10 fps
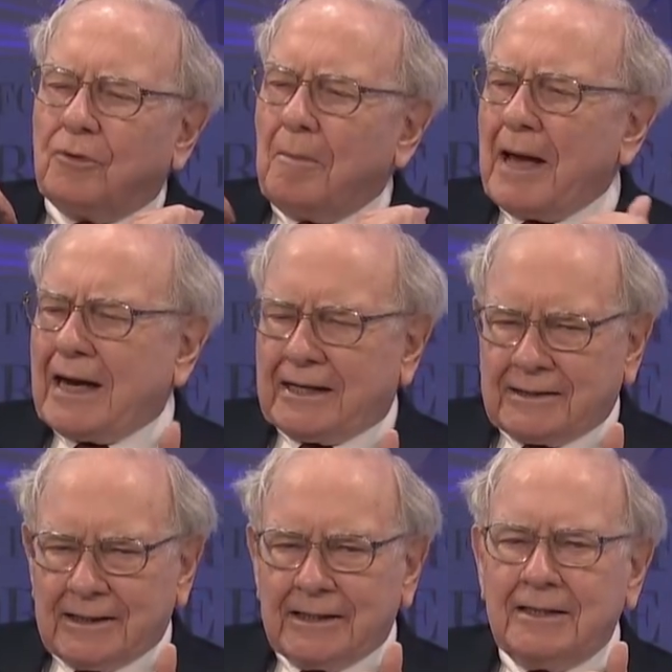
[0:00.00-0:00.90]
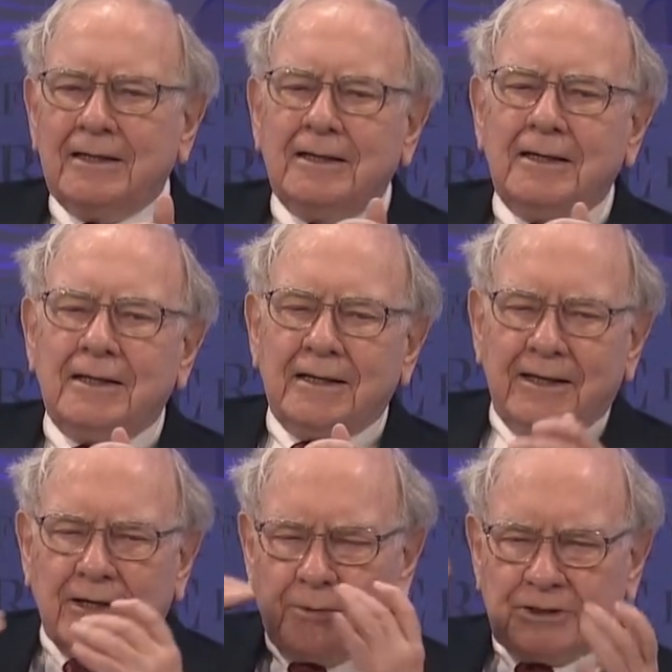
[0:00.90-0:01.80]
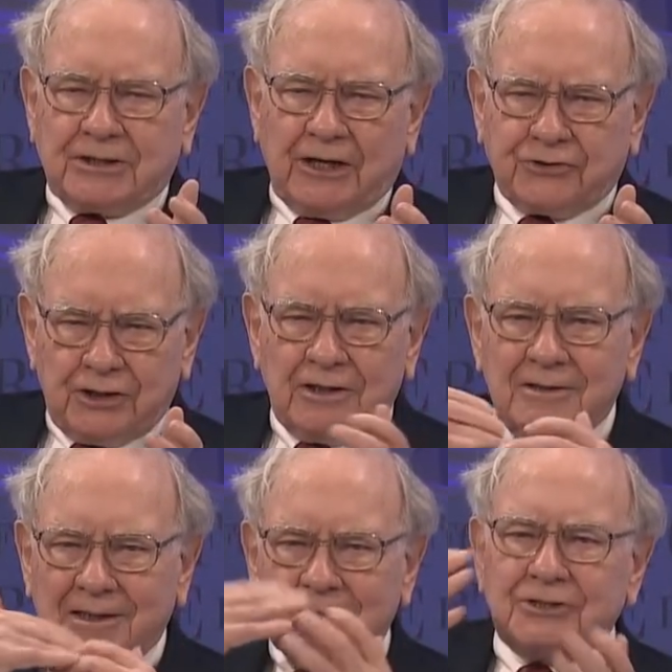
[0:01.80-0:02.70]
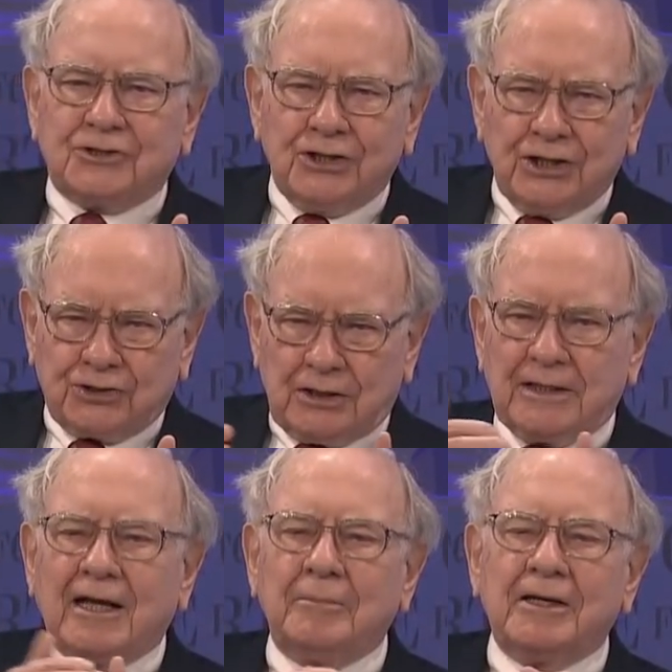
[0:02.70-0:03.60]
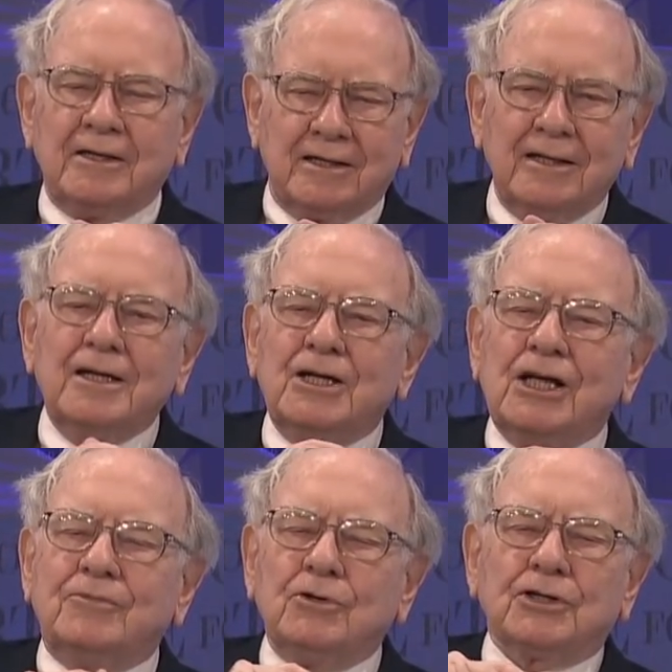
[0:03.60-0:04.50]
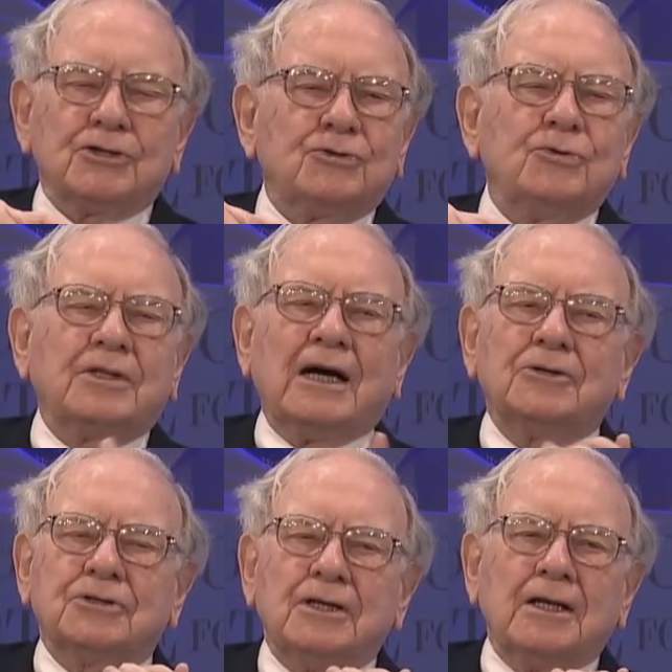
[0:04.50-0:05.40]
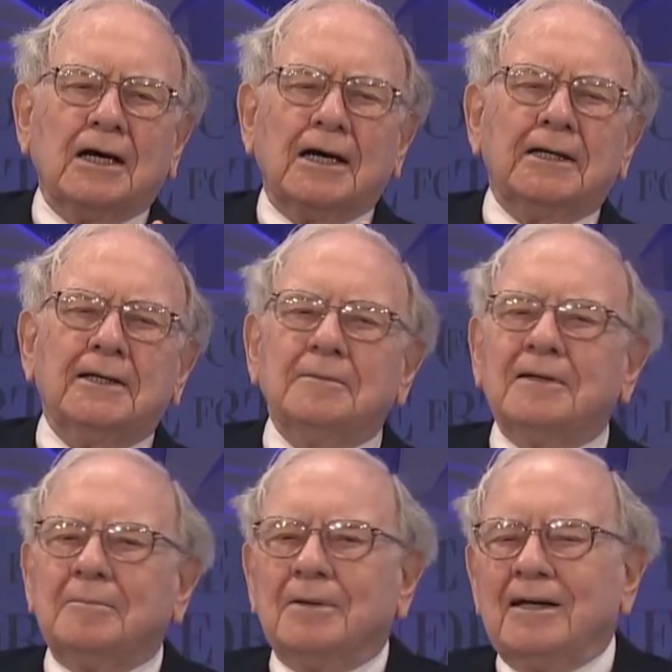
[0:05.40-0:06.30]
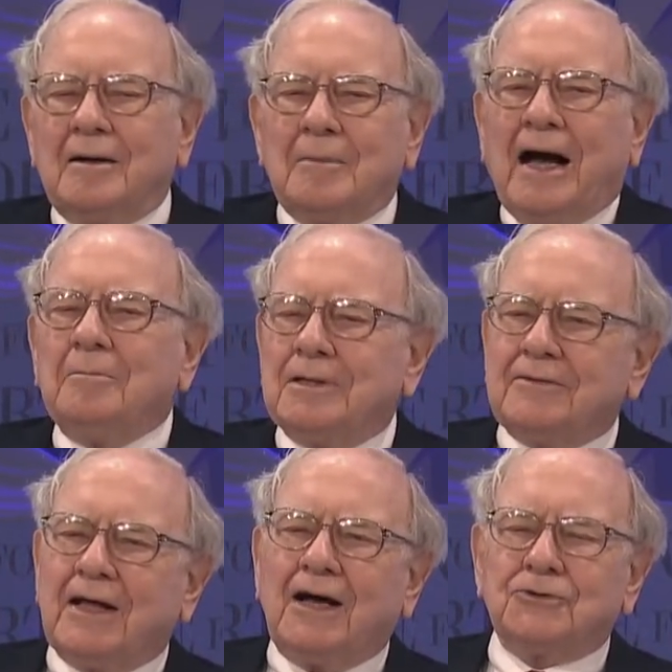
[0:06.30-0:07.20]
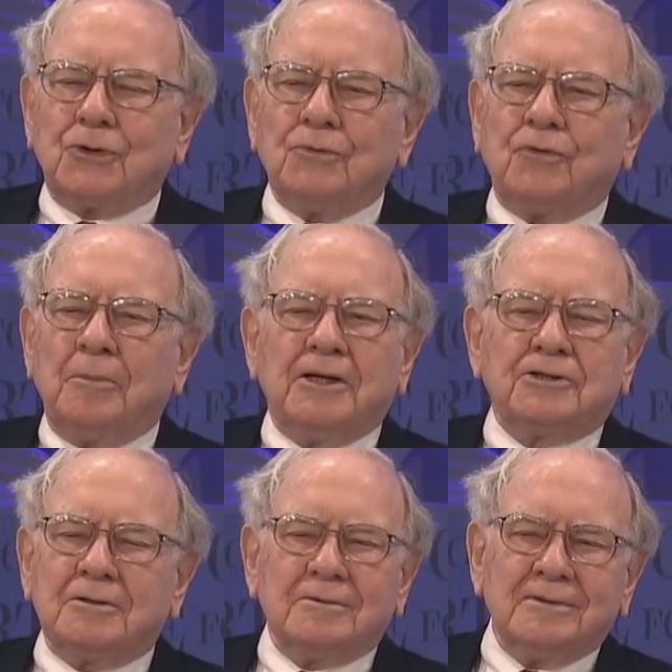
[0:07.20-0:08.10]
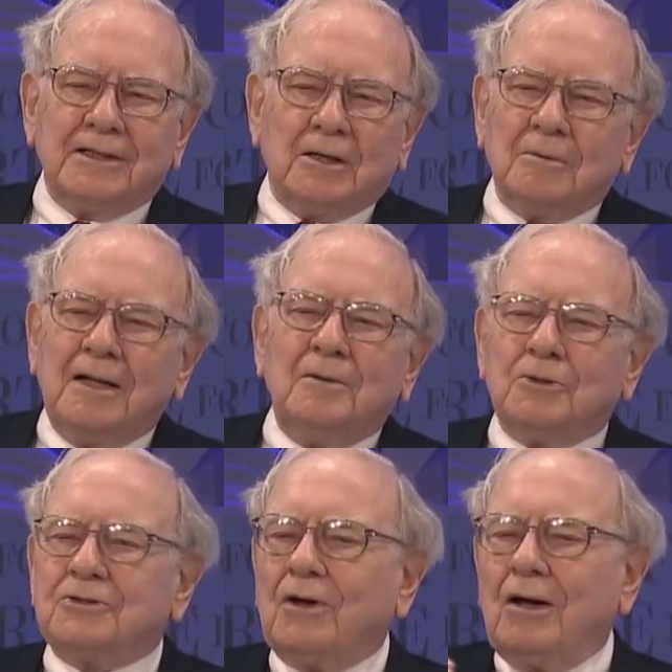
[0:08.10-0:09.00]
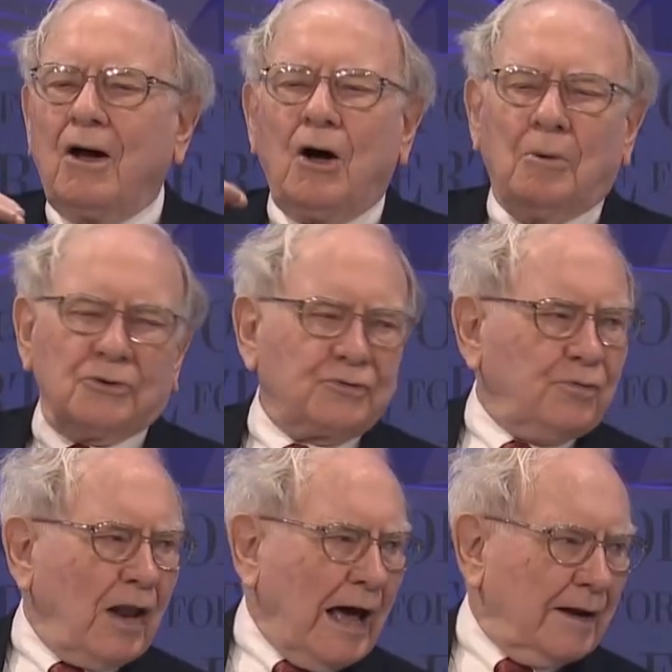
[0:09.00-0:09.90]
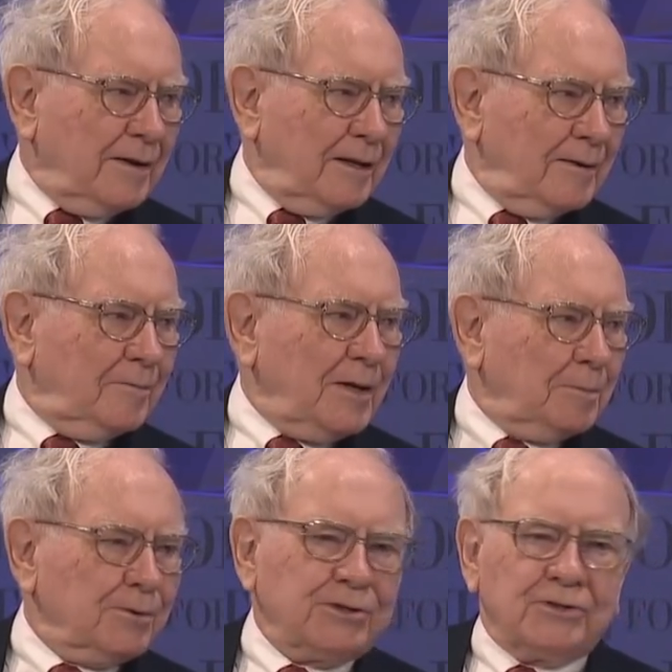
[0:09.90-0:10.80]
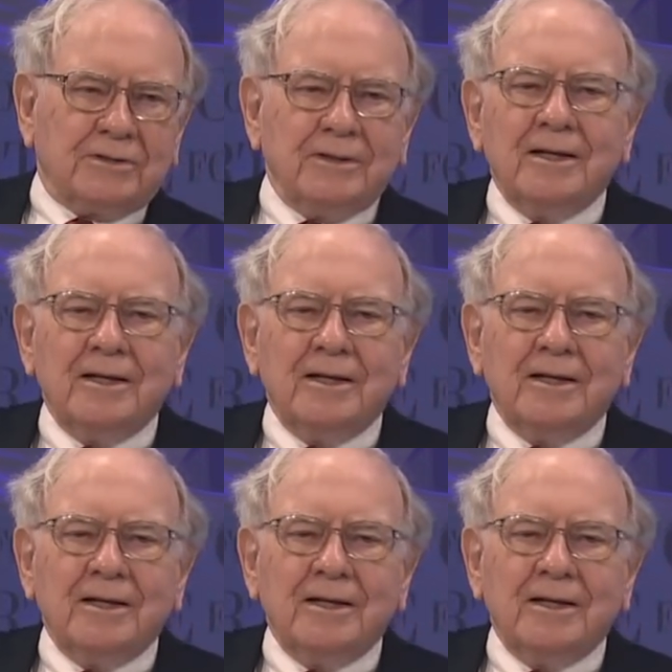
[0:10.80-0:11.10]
dramatically in a recession, at least initially. I mean, uh, if you look at two thousand nine, uh, uh, I believe the household formation, you know, was almost flat. Uh, people just...